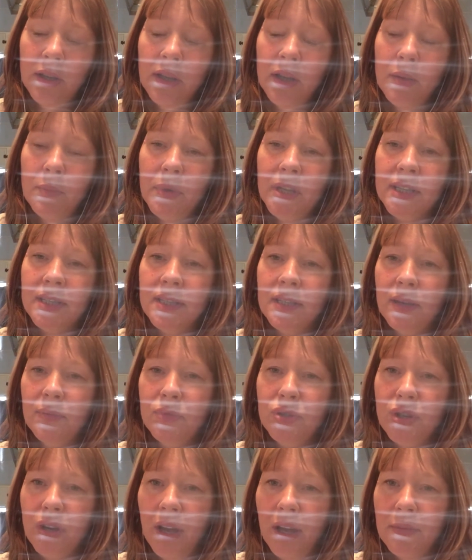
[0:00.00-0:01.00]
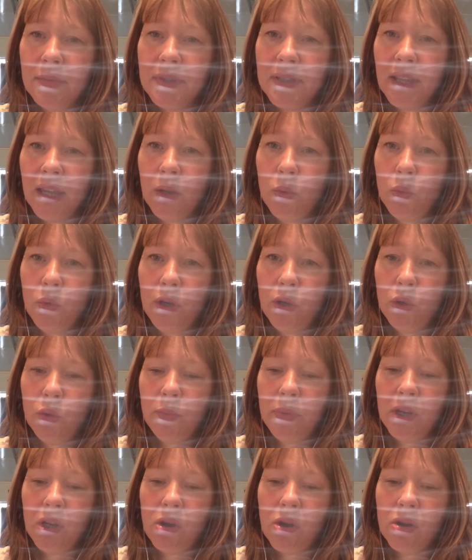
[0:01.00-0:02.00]
but sometimes they will,
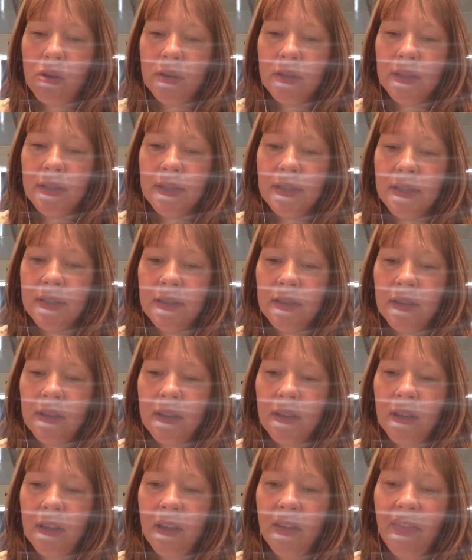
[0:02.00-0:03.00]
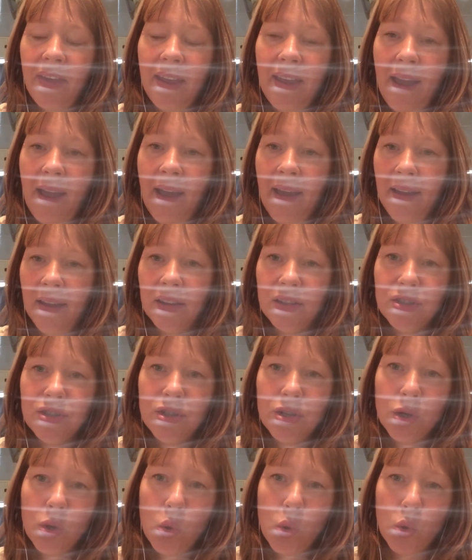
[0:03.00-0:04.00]
because they
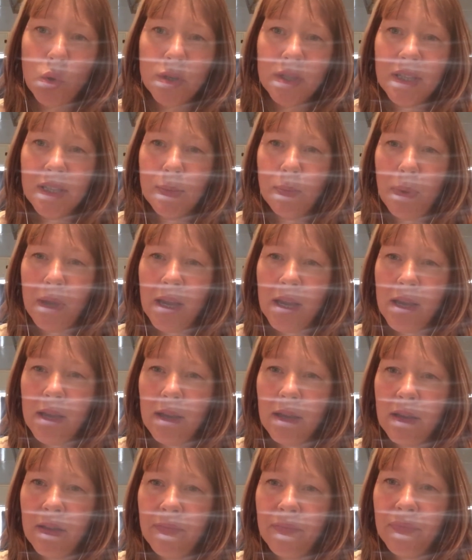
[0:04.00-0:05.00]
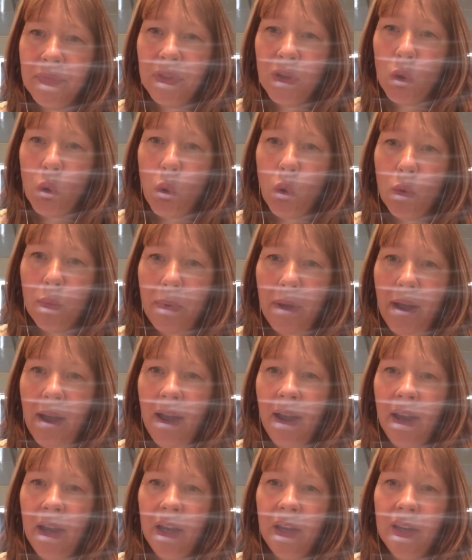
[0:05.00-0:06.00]
act or speak or
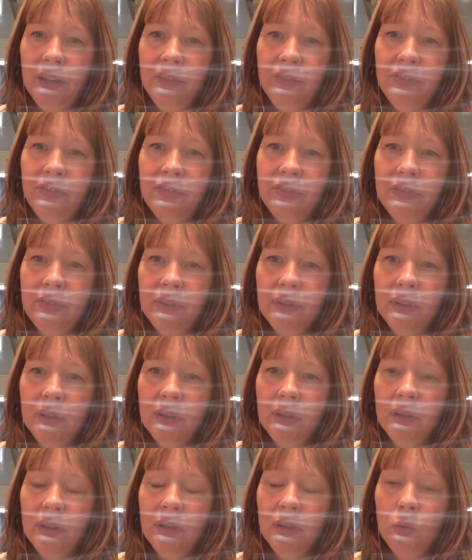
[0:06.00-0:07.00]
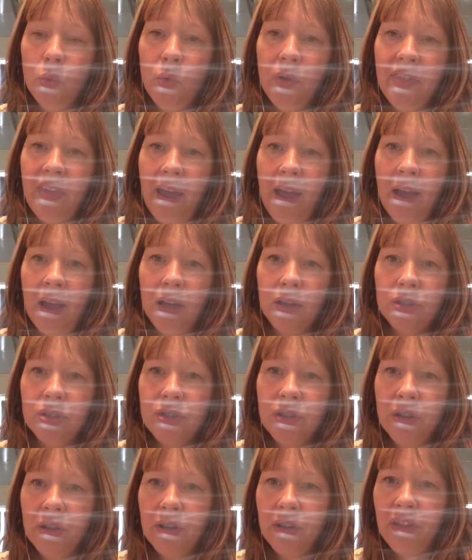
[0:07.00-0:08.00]
behave without
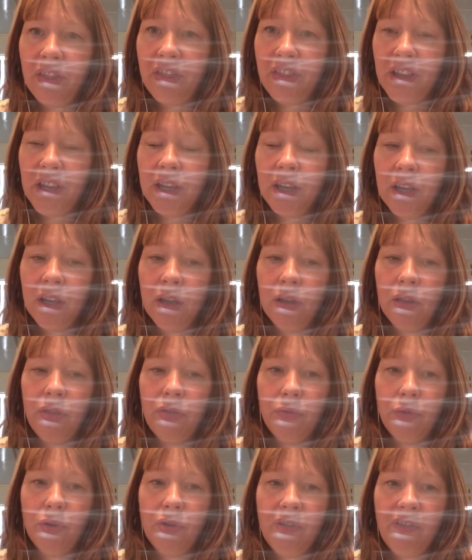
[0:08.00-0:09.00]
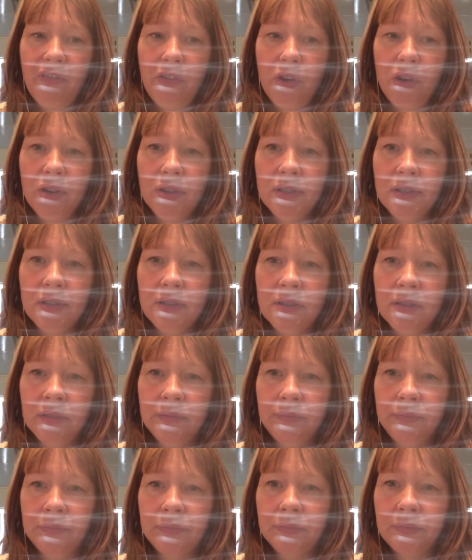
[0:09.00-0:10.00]
thinking it through first.
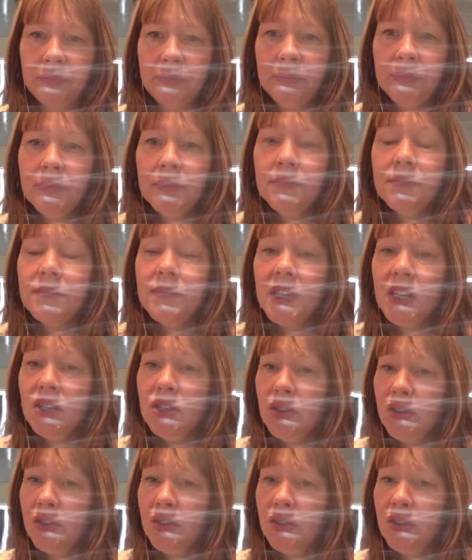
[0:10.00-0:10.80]
So